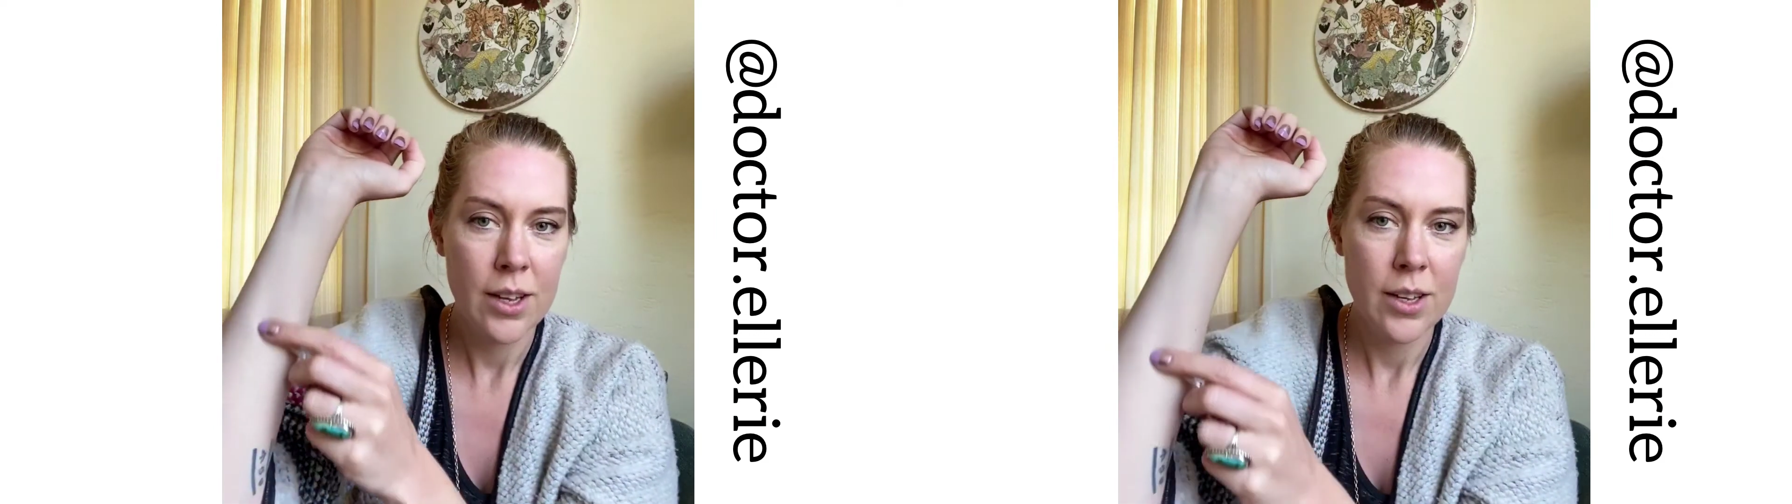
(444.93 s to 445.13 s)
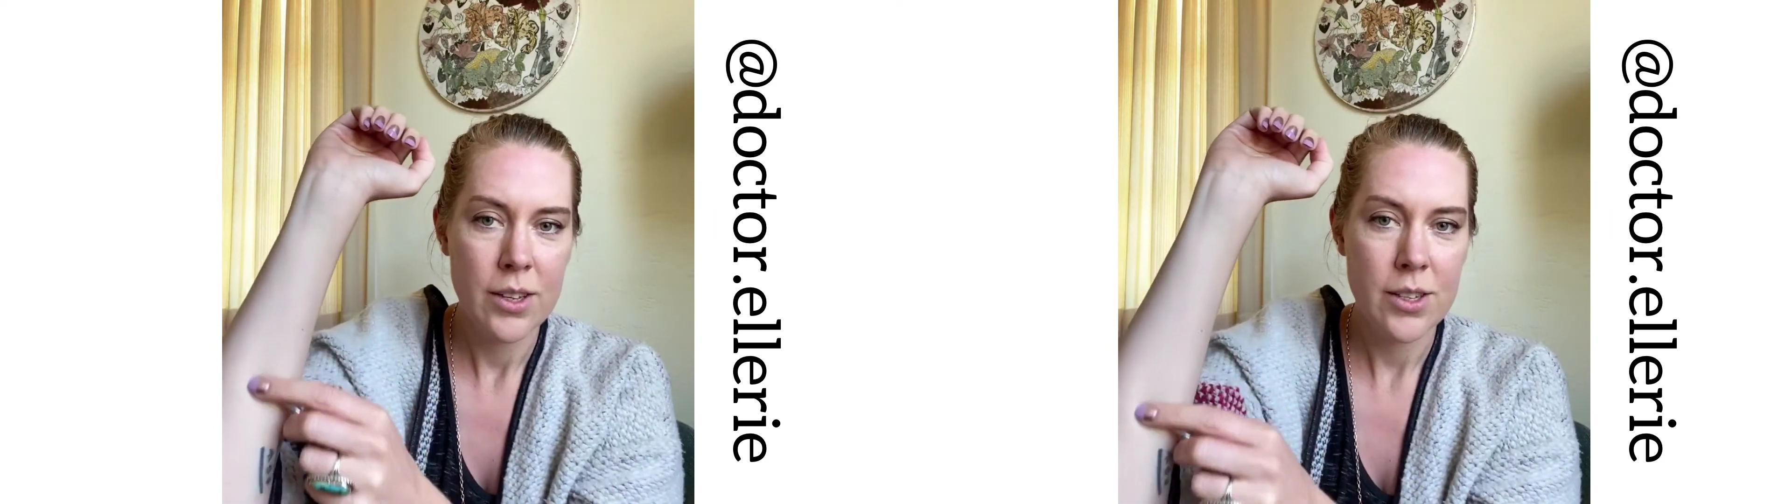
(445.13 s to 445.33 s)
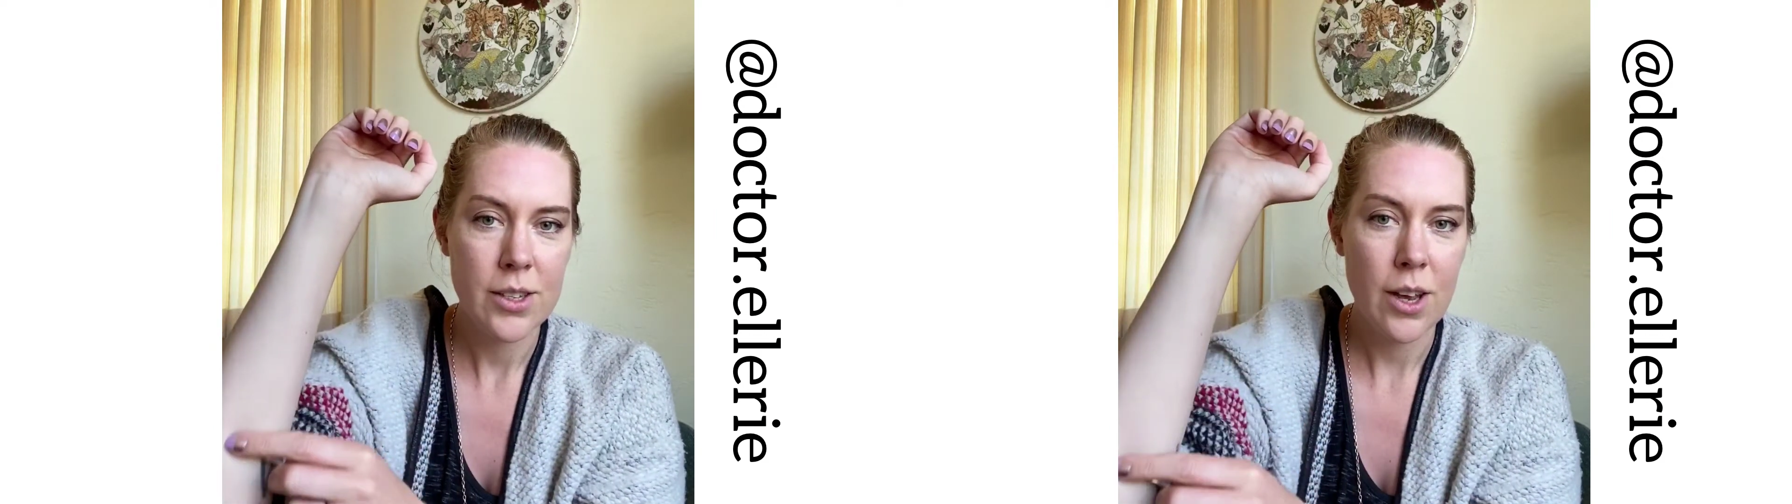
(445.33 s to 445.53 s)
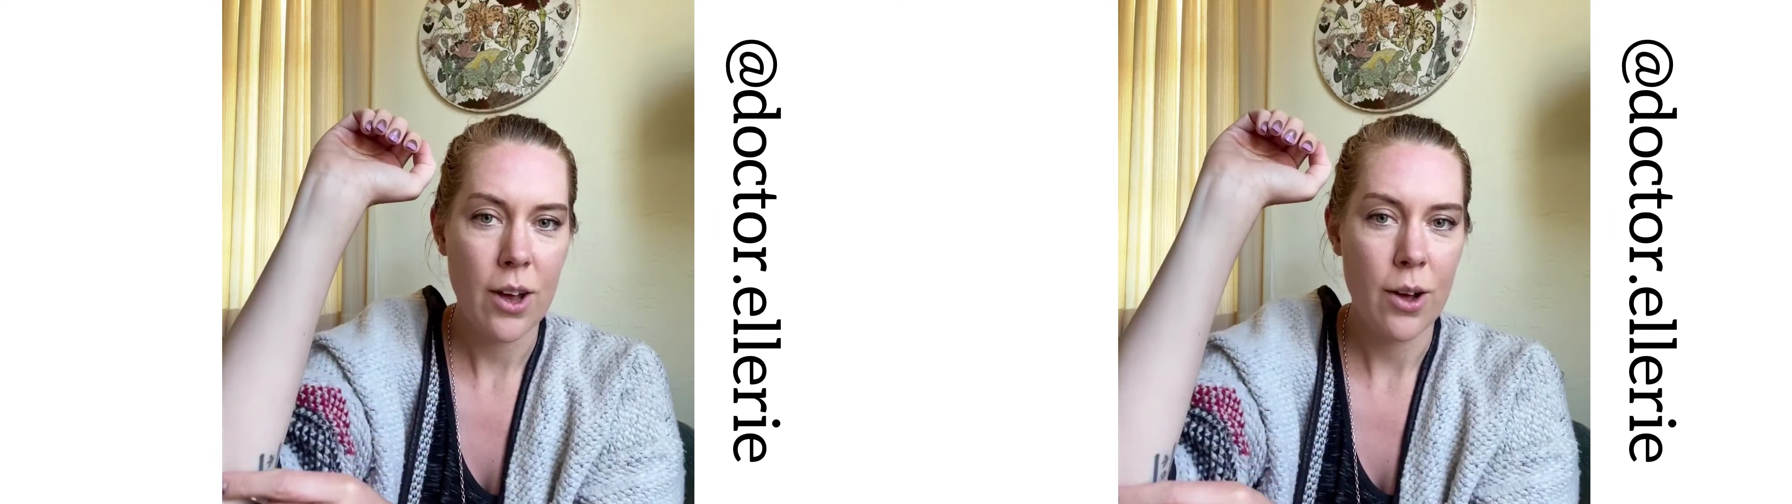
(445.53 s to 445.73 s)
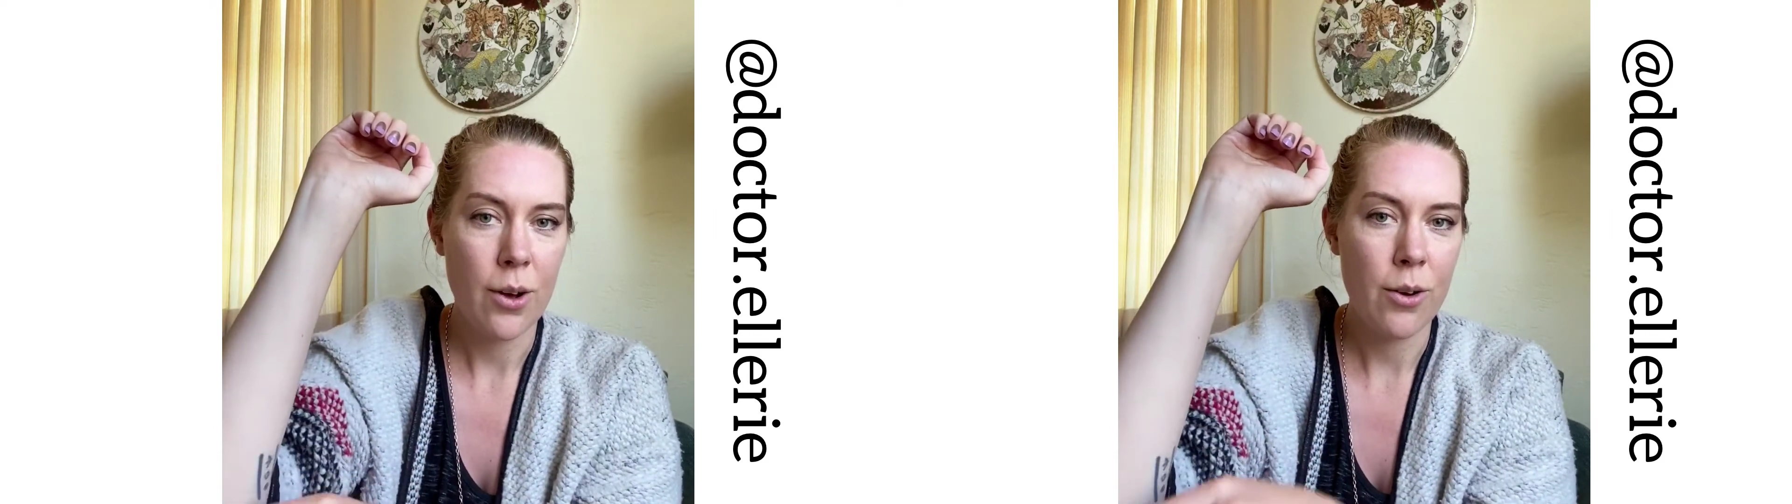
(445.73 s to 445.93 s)

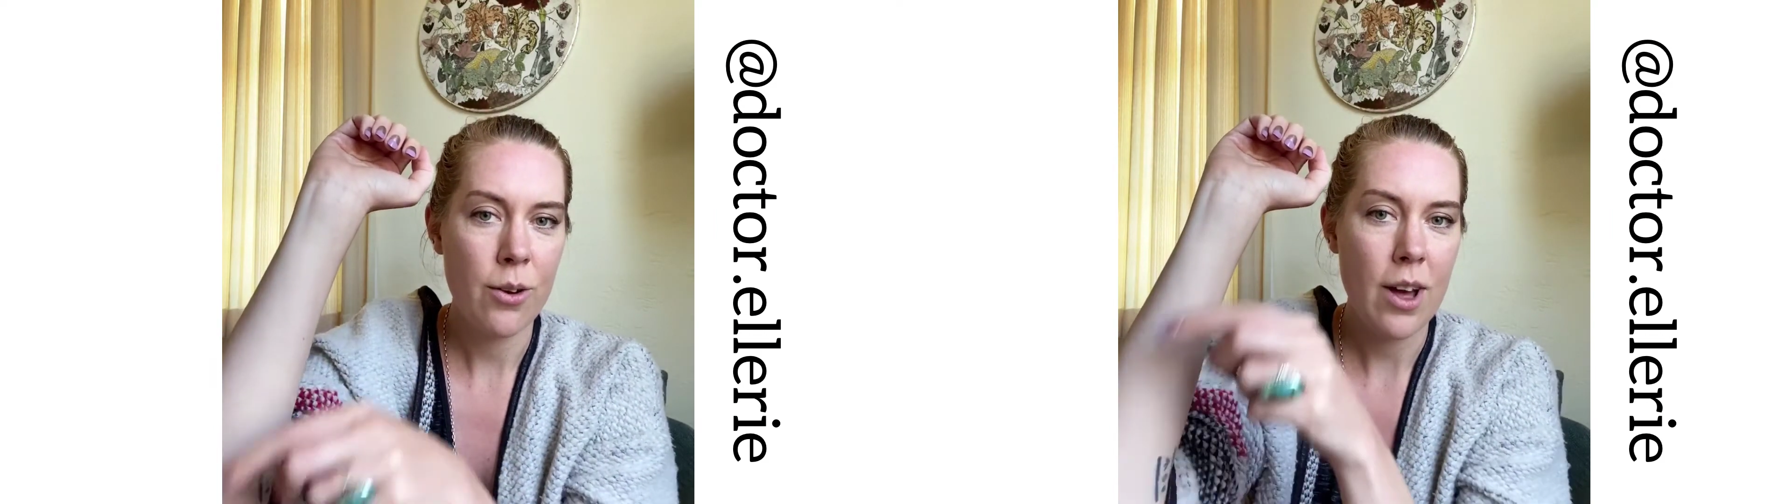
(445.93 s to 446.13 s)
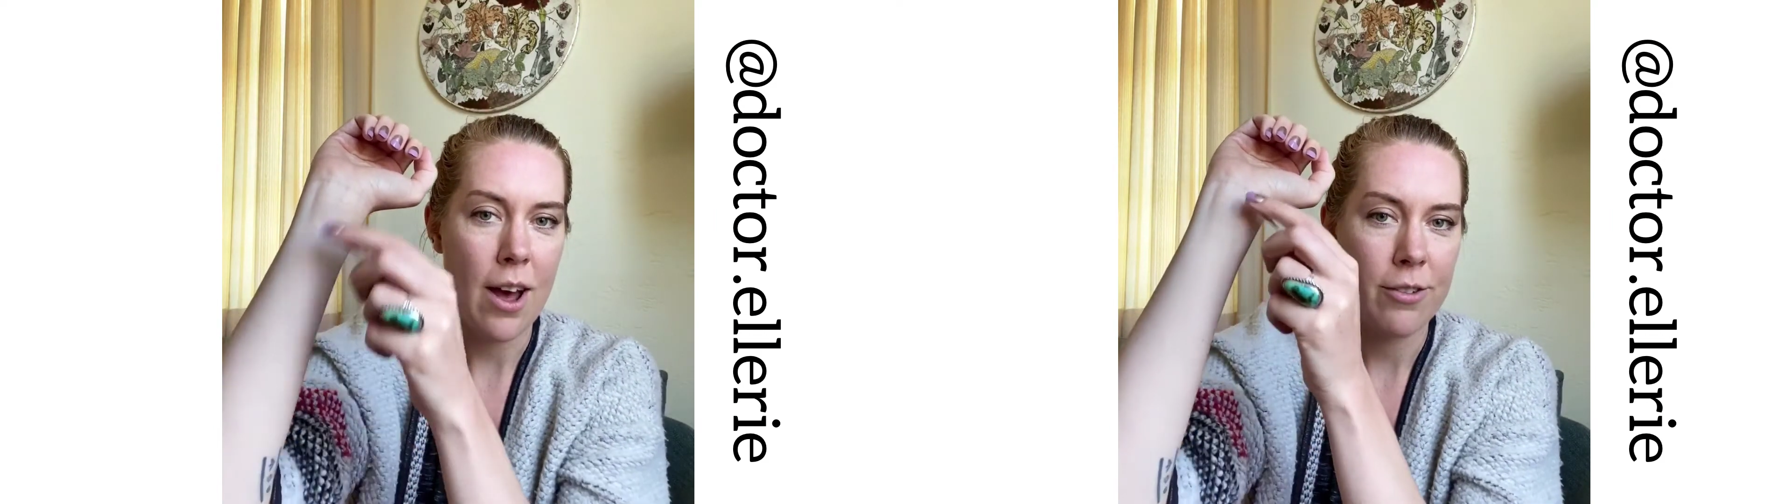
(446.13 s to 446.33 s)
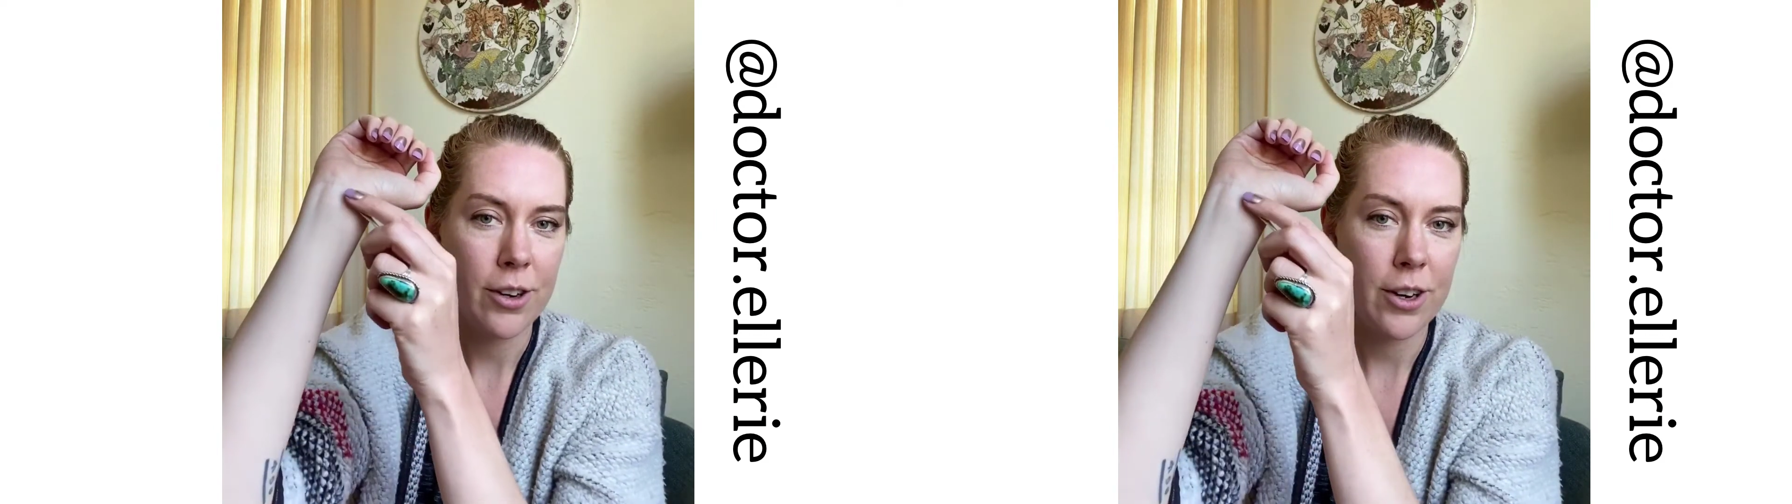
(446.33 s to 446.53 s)
So after